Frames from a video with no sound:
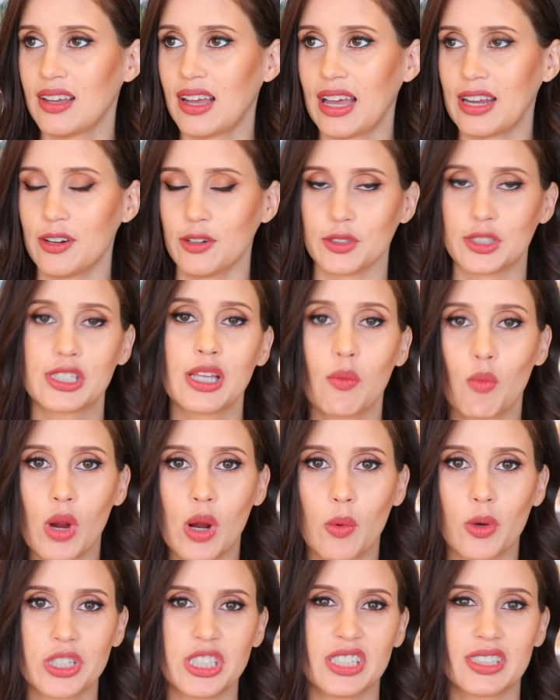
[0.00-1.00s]
I don't know,
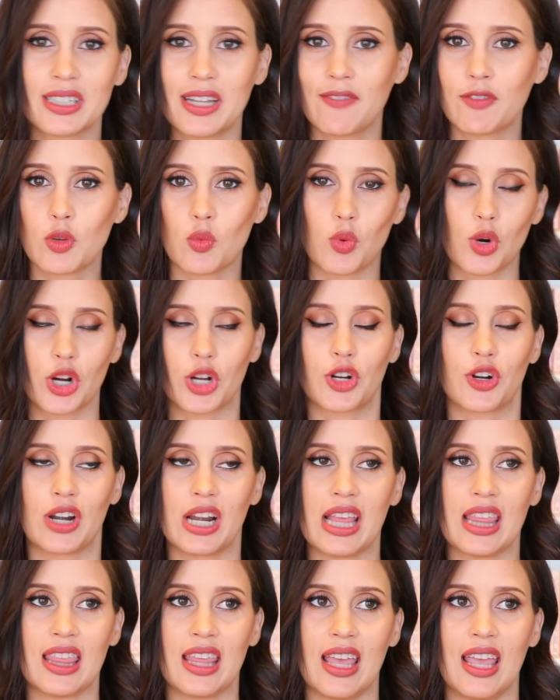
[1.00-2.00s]
somewhere where she doesn't have to work or
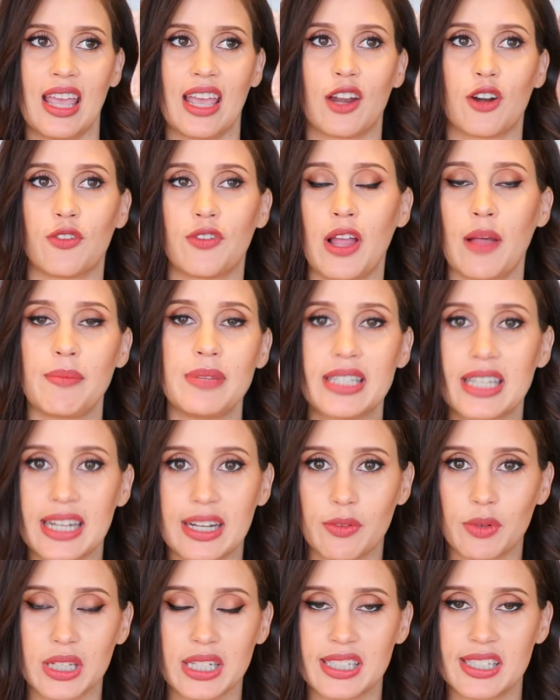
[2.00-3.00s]
anything, and her family's
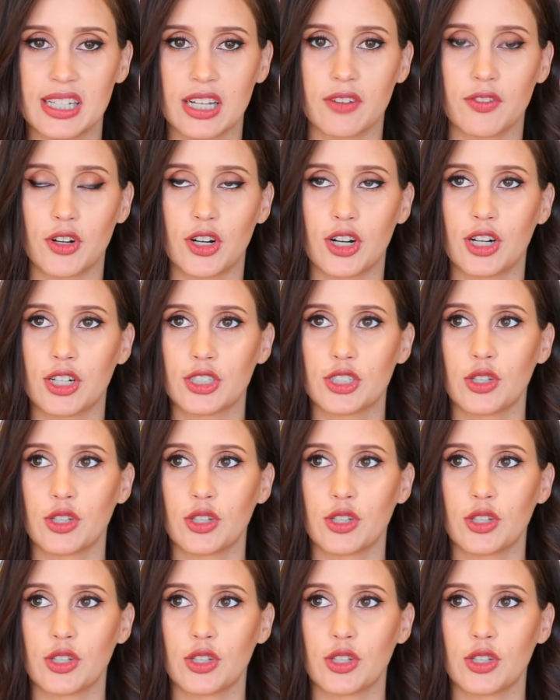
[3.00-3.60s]
getting really sick of her,